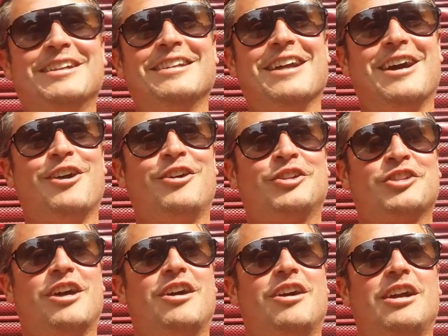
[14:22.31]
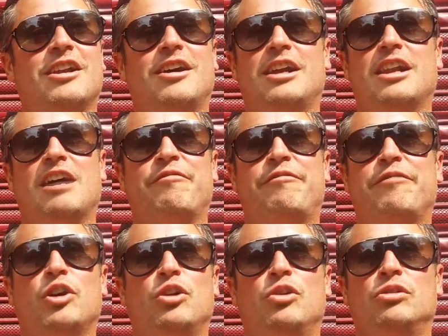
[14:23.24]
No, so I love
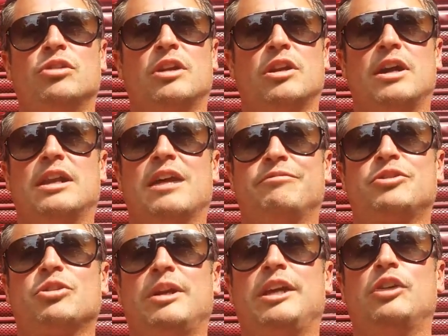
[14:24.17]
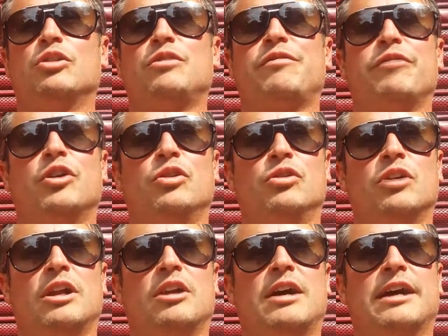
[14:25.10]
food, and I love to eat good food.
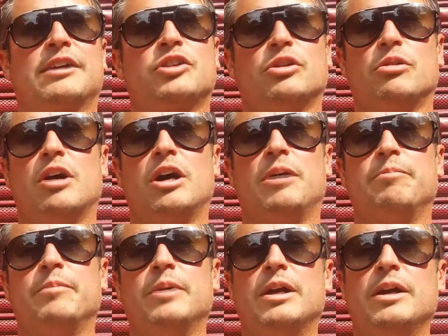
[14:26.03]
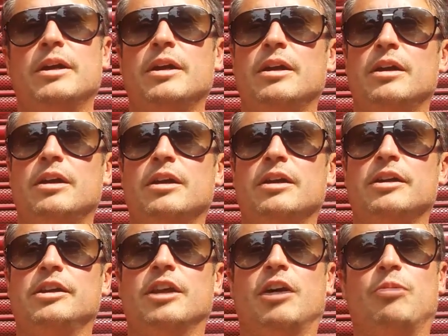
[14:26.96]
I like to,
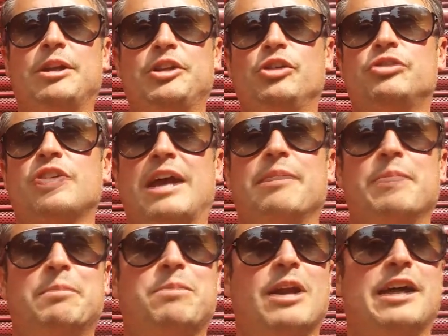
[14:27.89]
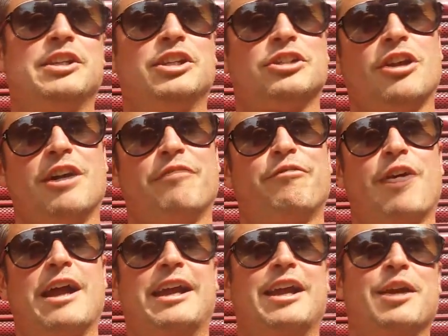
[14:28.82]
when you take me places like
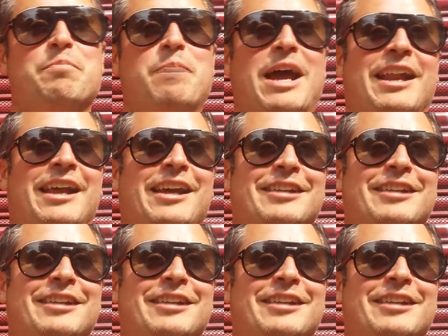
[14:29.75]
Frankie and Benny's,